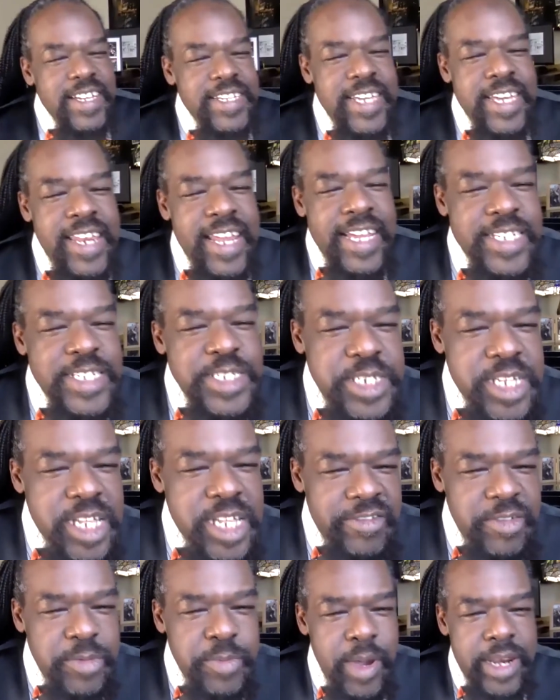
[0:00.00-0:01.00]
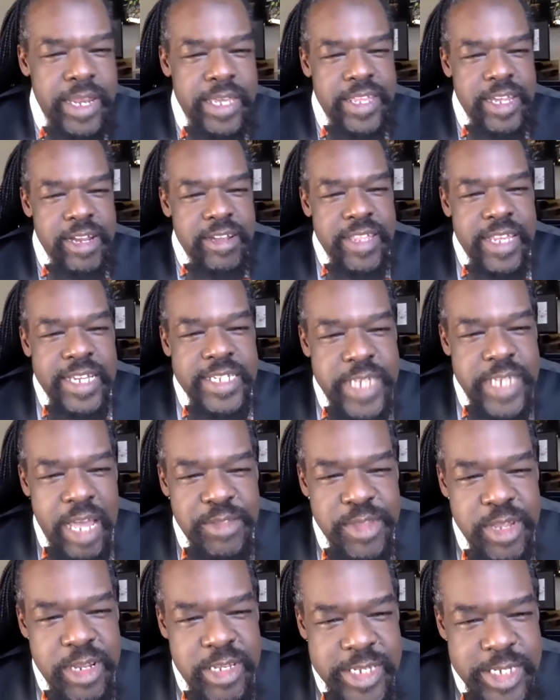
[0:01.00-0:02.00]
I just tell everybody there that's out
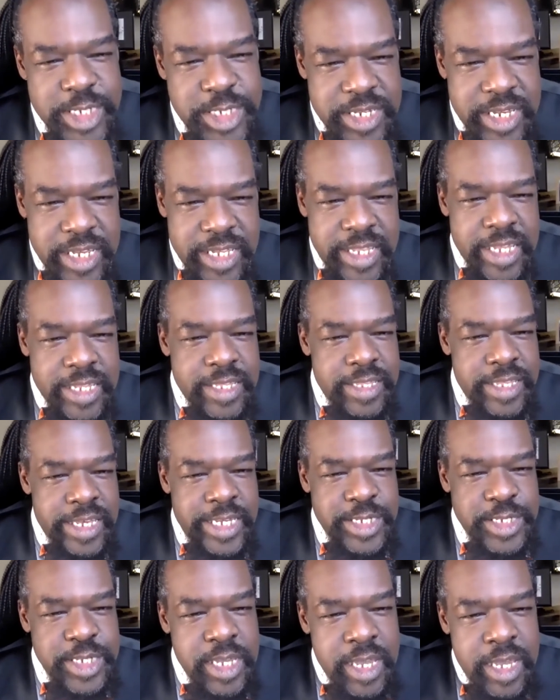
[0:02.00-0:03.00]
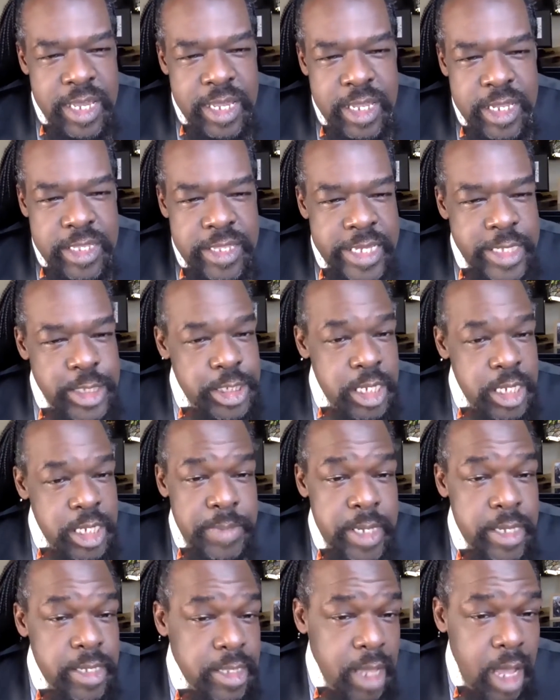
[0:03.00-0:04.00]
there listening that they sent me
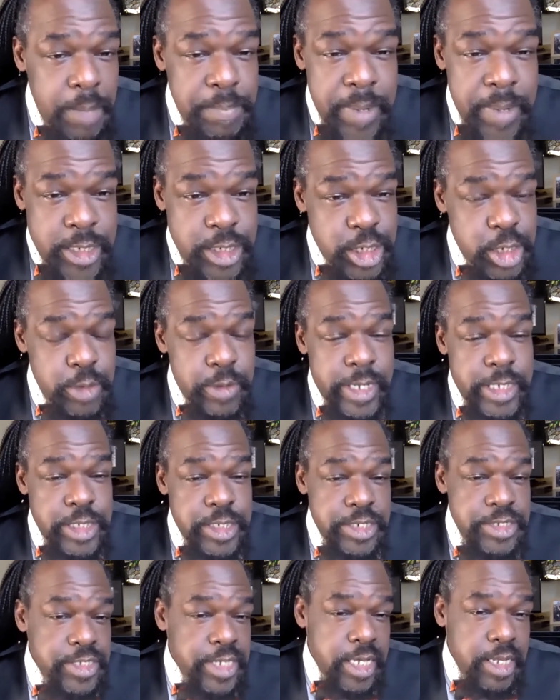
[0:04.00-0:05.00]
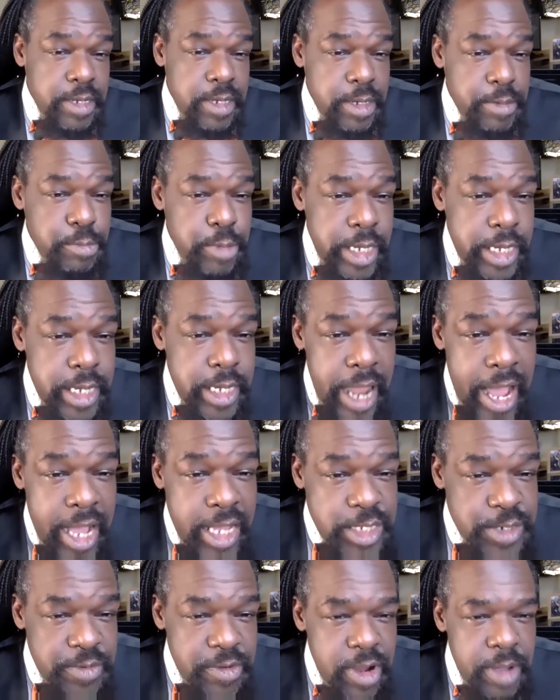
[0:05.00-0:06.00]
a bunch of questions that we could
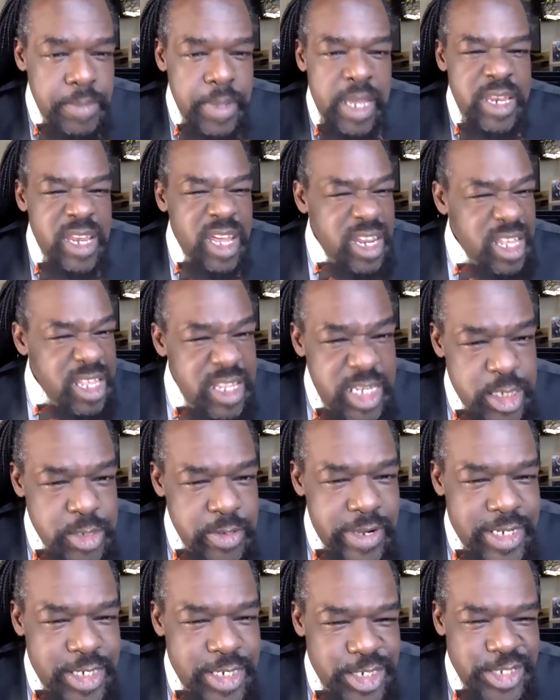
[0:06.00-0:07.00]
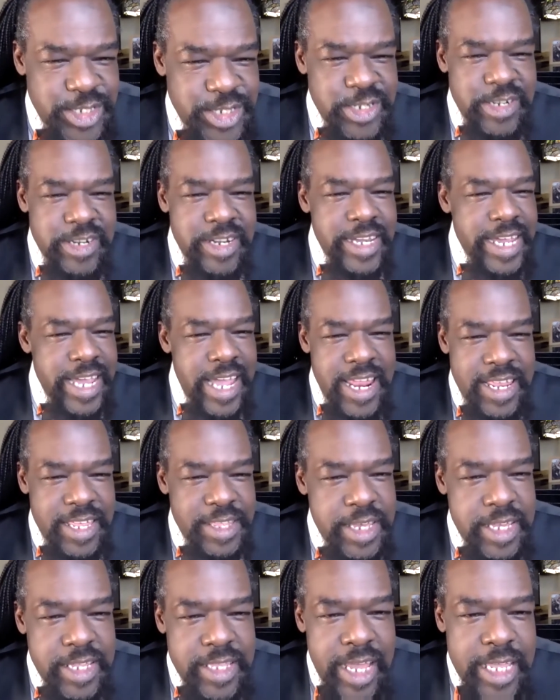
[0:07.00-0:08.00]
ask from, and none of these questions are
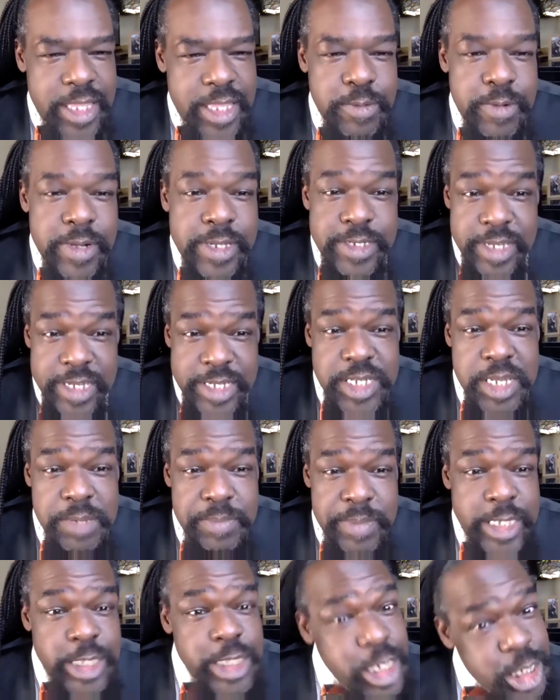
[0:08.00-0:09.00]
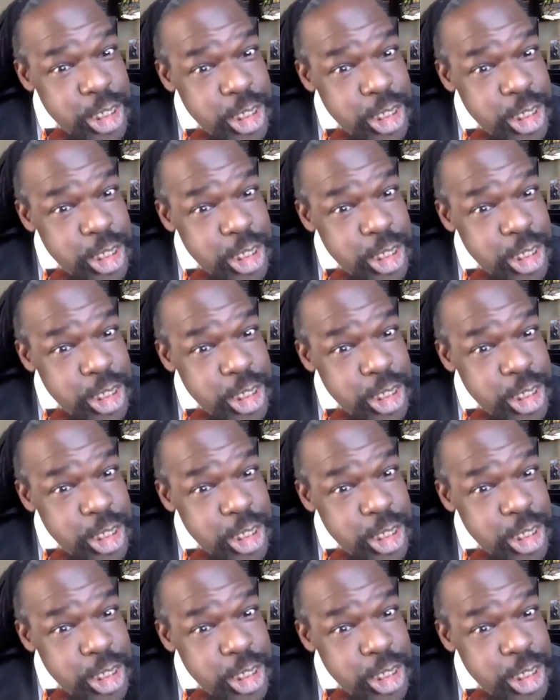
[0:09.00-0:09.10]
anything like the ones they sent me. Just so